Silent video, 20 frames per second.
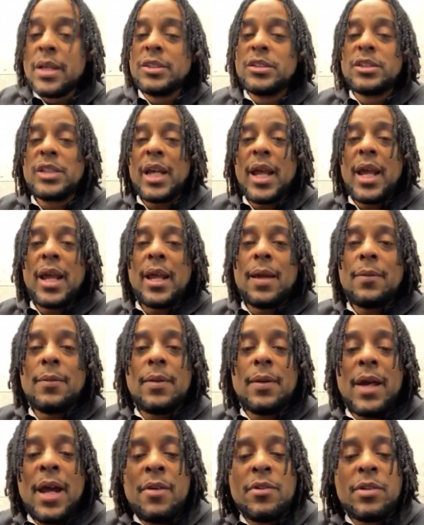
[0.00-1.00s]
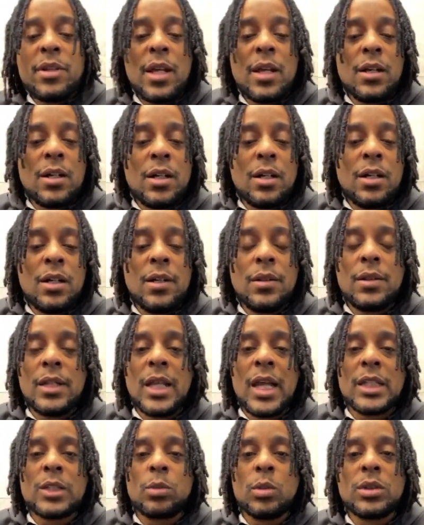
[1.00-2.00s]
Jay, everything
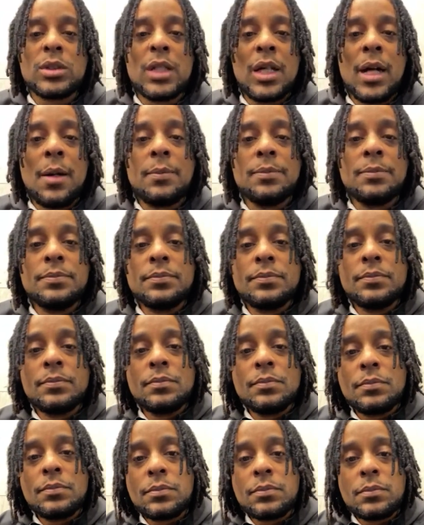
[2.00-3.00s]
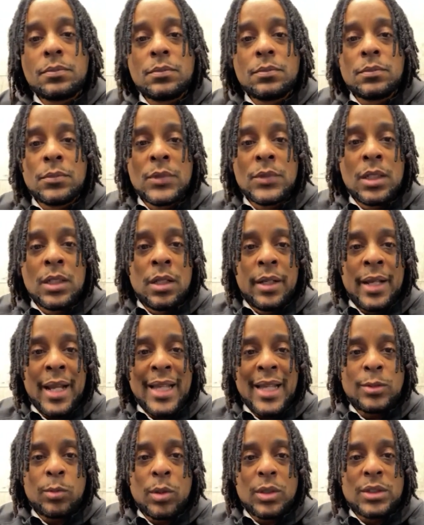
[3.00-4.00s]
good? That's what's up.
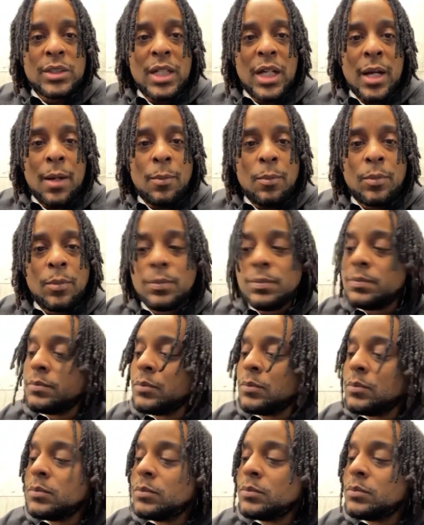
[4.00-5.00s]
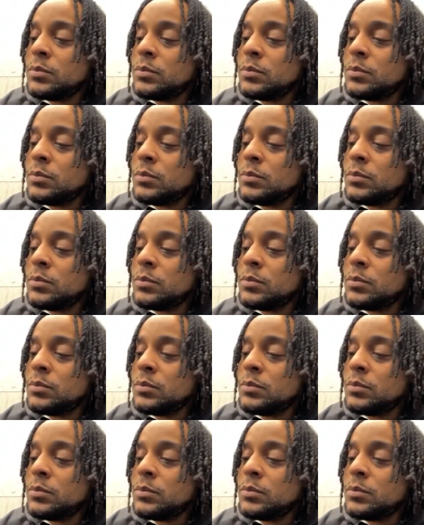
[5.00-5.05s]
That's what's up.